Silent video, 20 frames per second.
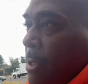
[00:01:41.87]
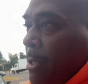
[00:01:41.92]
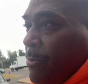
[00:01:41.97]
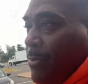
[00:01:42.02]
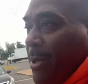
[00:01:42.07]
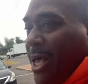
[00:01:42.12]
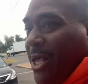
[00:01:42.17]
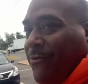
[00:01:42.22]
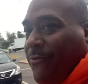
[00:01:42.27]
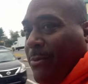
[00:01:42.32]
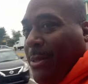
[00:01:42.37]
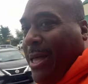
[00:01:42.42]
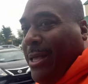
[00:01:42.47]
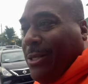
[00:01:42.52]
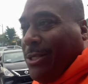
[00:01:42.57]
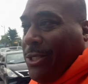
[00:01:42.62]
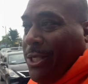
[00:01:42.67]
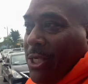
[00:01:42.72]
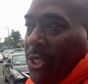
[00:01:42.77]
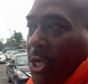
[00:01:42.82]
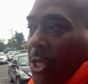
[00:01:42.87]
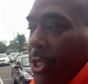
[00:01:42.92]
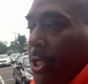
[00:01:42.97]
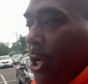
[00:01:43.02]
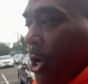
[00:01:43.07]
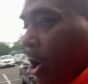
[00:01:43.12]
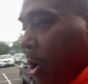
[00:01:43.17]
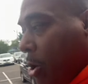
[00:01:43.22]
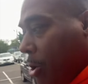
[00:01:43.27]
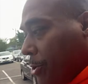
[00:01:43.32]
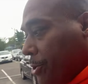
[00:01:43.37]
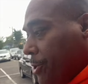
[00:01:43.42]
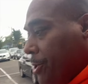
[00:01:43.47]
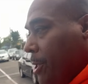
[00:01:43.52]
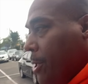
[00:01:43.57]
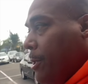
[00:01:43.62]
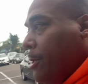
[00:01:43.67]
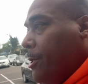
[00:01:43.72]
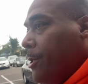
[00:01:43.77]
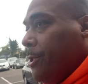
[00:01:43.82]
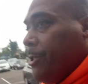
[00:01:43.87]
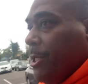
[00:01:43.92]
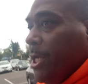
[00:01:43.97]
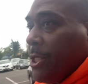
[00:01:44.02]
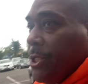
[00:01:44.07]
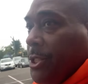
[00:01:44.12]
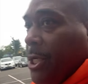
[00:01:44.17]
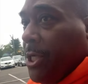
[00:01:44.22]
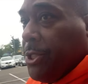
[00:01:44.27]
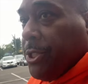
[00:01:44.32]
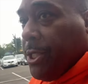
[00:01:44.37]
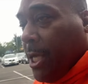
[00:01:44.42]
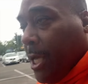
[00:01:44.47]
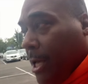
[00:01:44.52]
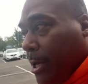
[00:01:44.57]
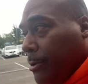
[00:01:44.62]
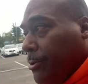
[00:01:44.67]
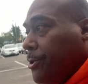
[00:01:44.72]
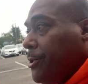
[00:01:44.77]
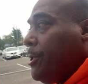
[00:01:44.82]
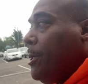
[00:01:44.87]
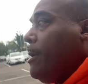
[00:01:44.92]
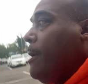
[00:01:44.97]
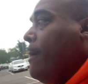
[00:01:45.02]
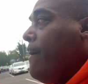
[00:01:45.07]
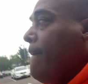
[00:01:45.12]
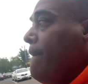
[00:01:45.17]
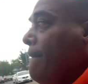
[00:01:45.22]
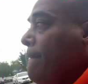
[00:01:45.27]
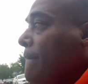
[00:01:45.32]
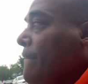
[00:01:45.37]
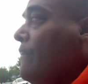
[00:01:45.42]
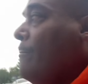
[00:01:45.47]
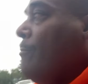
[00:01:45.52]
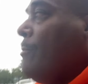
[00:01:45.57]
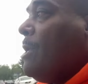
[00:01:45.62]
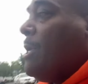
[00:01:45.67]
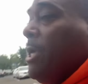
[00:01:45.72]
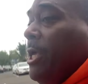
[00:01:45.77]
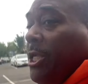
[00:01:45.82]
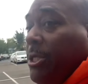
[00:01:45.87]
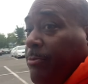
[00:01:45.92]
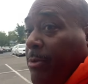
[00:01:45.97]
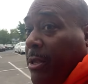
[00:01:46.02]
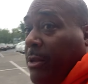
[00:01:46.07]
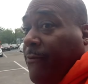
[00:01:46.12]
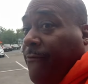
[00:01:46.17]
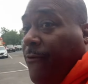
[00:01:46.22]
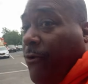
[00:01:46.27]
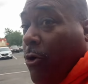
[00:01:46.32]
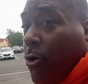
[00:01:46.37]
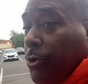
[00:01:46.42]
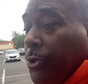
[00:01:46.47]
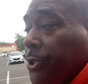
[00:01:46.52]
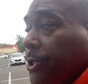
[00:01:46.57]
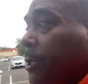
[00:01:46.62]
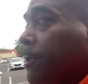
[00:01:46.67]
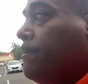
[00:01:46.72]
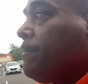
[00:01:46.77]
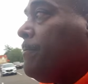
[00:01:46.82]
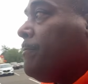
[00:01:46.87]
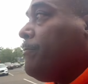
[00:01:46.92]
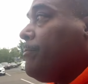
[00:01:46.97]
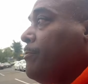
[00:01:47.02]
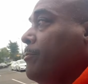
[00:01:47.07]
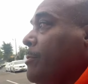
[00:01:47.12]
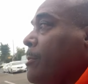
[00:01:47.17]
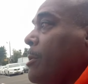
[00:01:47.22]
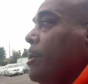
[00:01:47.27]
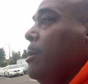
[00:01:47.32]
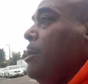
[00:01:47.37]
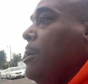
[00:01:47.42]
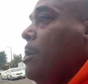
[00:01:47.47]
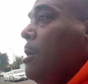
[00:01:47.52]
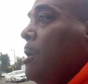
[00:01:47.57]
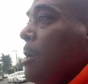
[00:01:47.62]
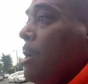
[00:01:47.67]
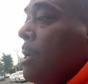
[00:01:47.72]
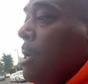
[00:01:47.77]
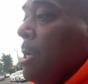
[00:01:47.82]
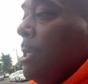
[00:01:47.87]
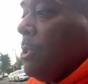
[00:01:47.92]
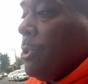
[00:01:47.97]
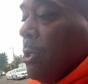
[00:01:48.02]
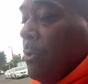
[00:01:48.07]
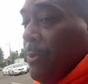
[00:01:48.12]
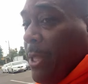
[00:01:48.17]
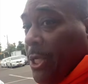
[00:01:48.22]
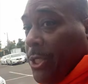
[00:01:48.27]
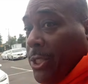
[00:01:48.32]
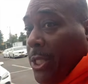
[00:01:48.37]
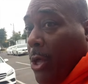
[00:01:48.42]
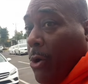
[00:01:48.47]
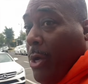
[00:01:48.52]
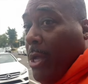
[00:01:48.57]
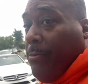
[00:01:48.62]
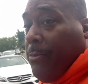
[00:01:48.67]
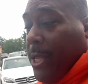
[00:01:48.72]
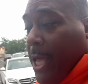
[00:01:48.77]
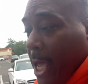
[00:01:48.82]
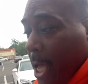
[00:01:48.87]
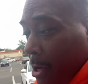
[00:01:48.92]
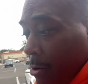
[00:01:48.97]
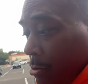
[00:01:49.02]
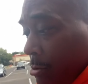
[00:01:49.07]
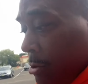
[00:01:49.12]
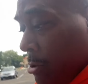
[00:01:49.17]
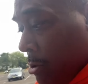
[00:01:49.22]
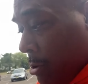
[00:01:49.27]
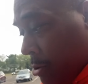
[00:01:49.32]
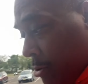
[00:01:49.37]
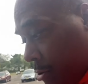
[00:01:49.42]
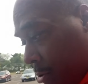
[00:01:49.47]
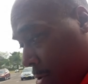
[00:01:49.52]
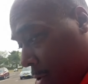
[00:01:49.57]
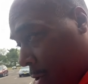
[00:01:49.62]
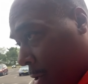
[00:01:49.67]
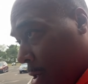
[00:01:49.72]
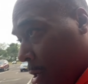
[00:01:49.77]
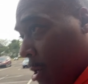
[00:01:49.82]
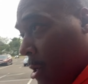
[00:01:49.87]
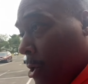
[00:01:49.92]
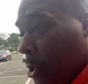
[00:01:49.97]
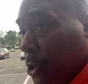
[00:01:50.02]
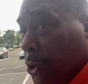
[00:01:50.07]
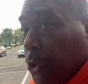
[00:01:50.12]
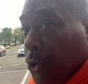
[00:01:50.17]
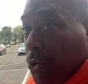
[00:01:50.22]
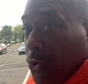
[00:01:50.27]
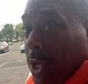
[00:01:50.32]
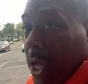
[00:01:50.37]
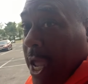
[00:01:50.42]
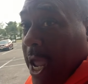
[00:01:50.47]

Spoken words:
passed for like 600 yards, 6 touchdowns. He's been a force. So if they slow him down through the